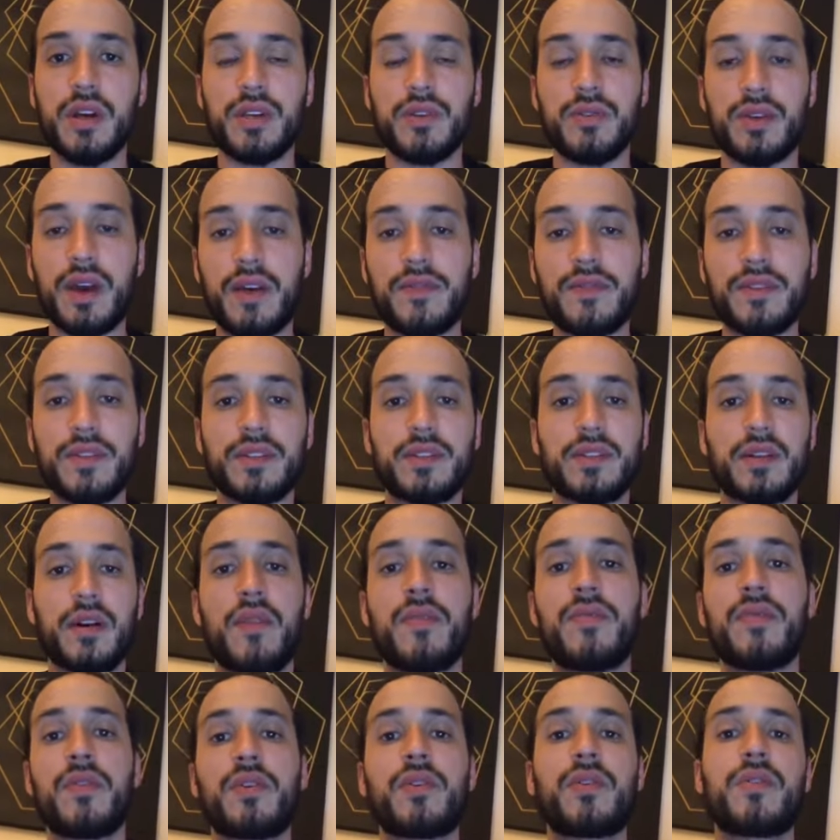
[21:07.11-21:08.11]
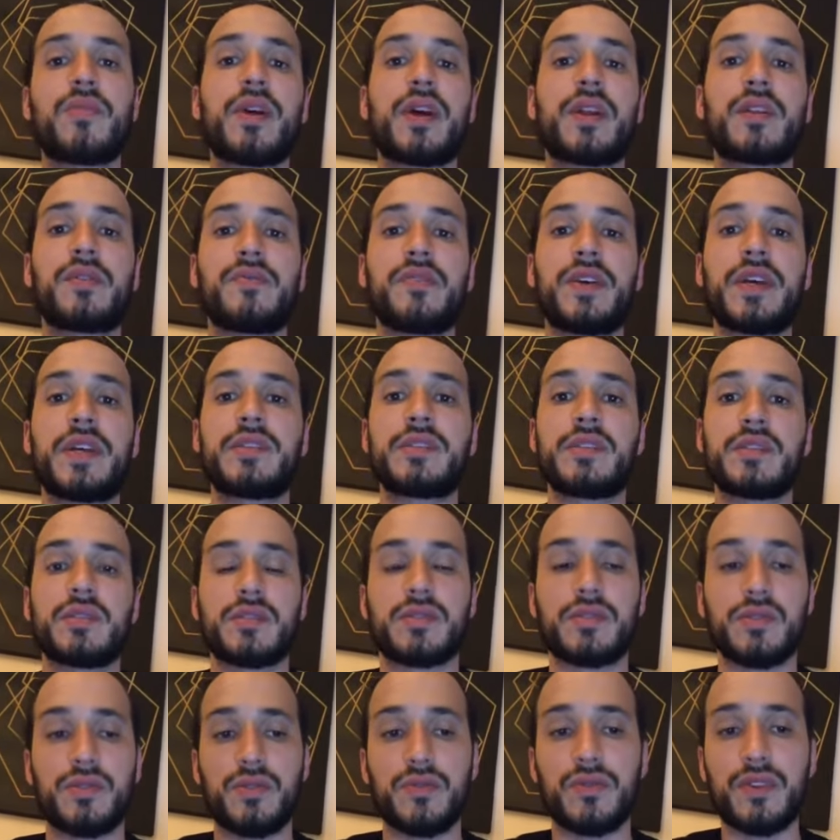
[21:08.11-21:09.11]
You haven't done the correct phases.
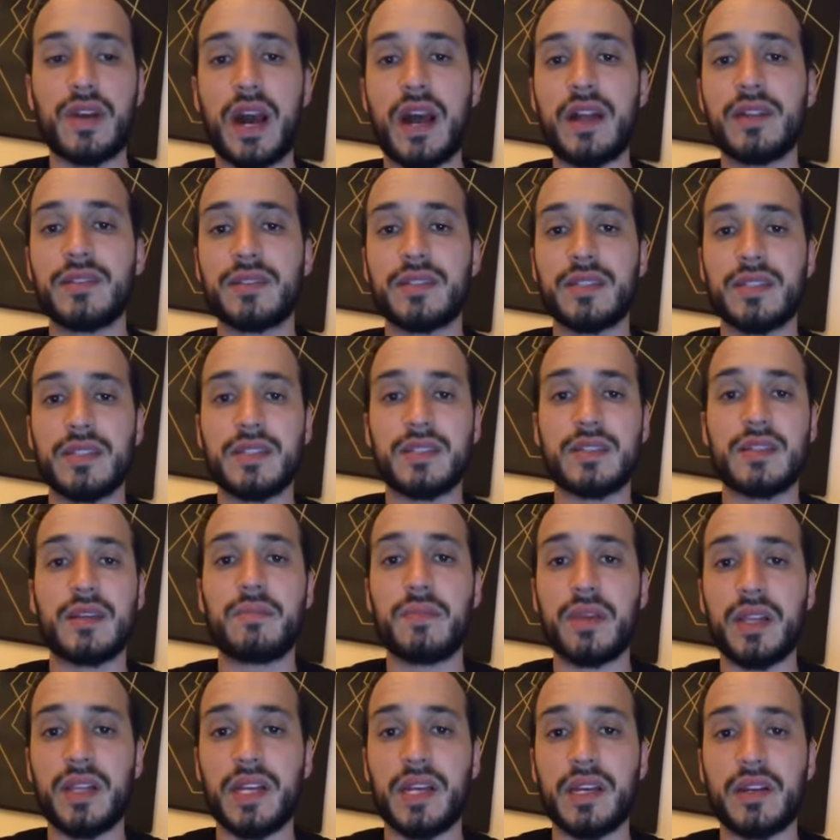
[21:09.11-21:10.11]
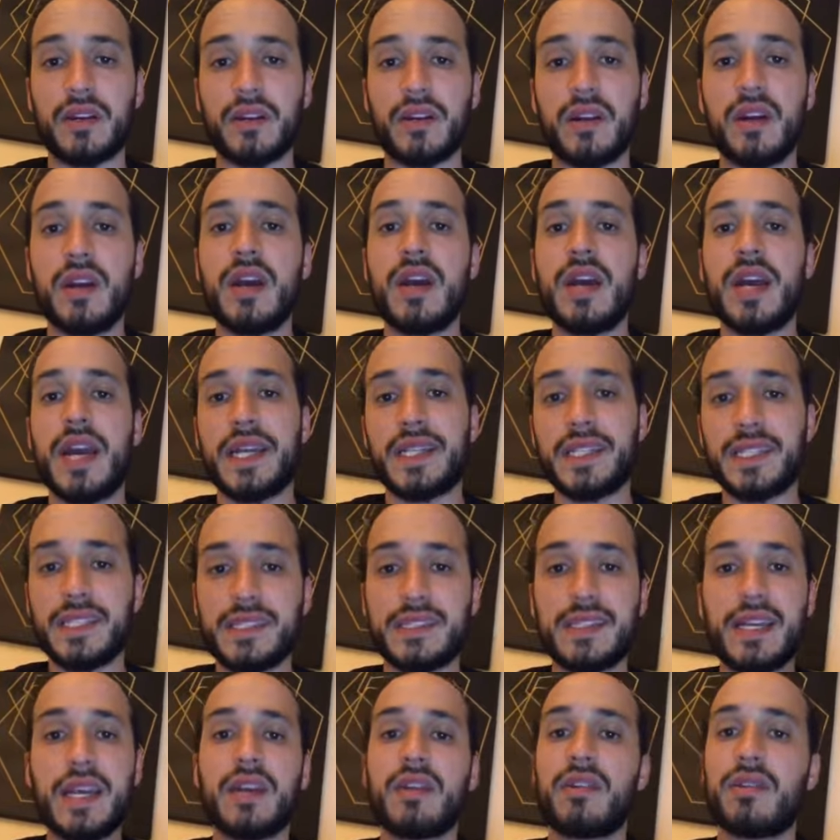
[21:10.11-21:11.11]
You've gotten to stimulator and
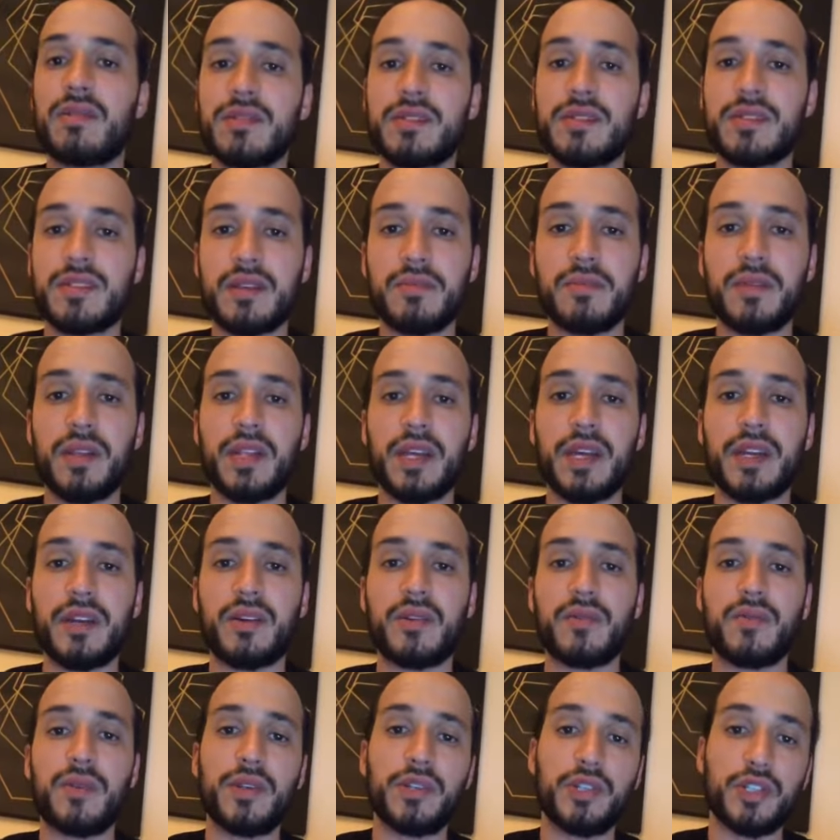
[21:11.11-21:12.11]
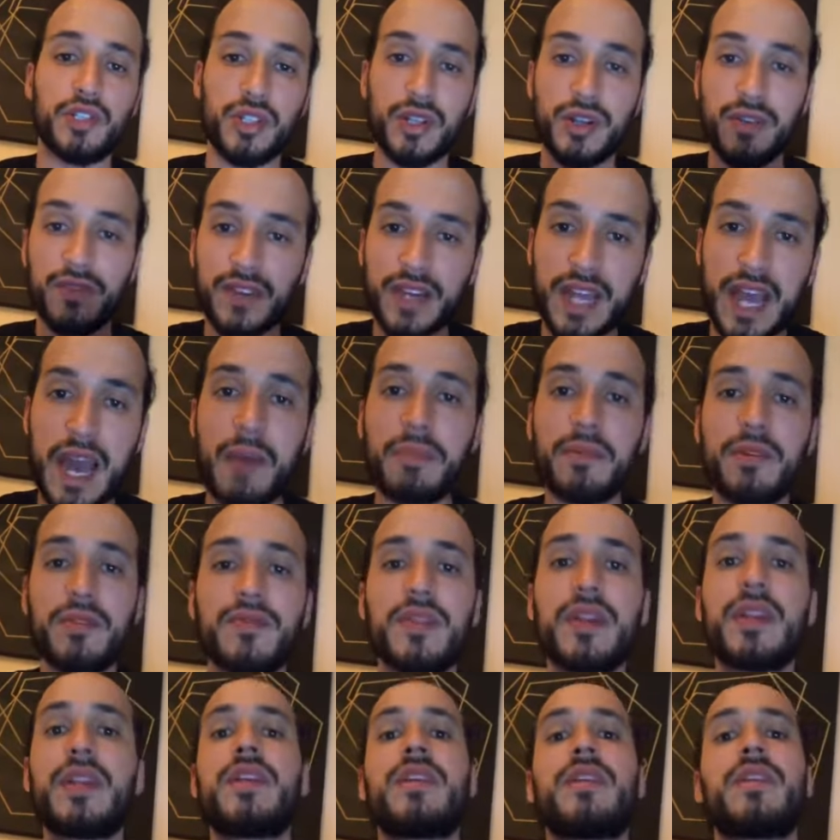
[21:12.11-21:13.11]
stayed on stimulator when you should have
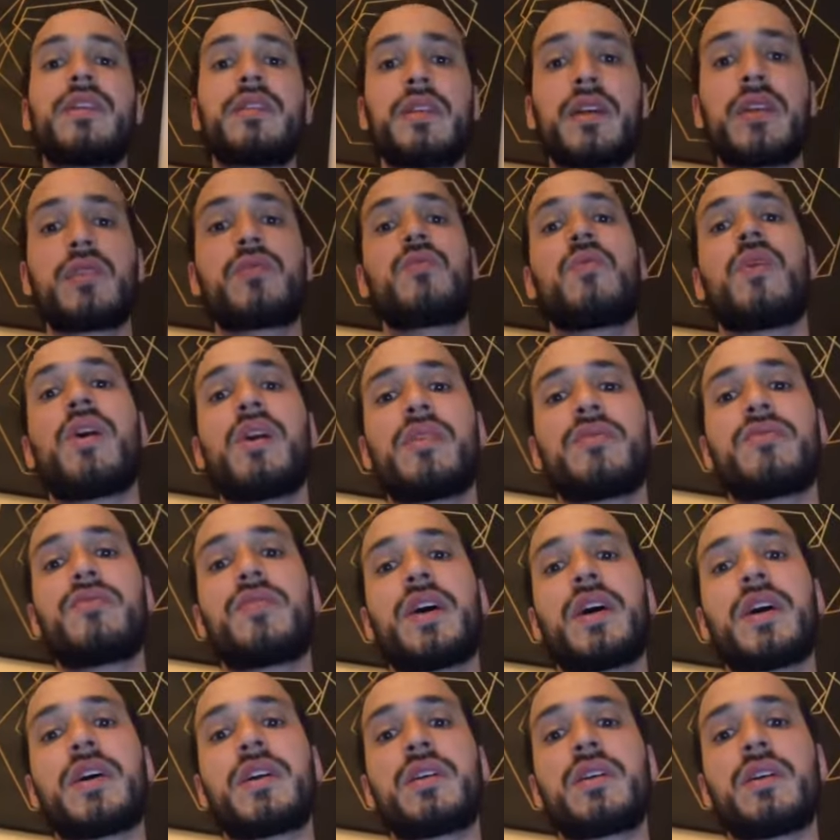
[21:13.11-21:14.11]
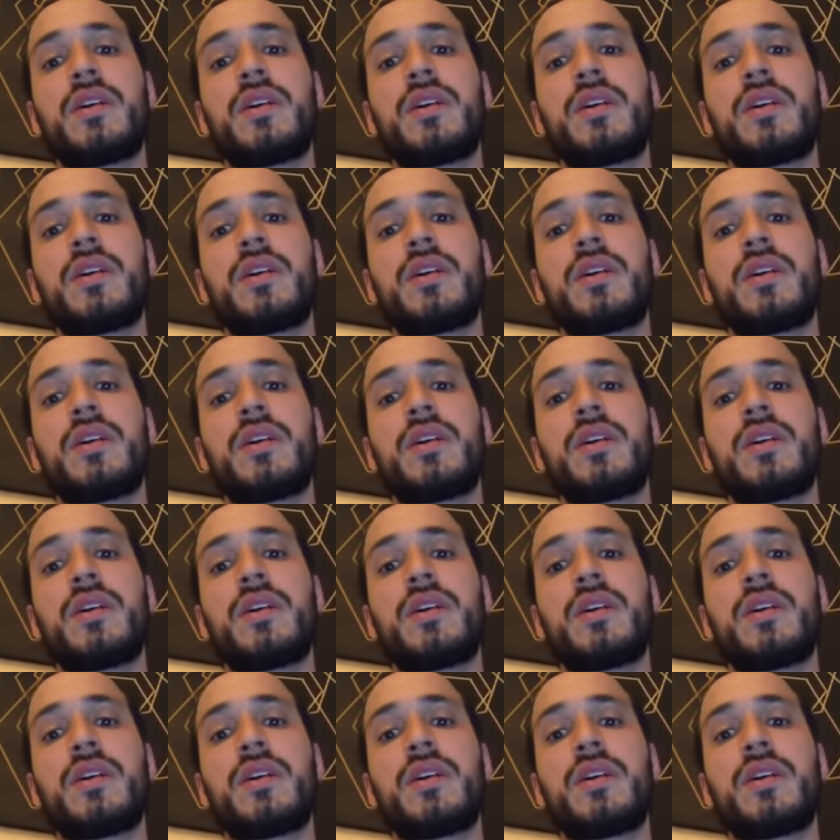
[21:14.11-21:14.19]
captivated and then qualified.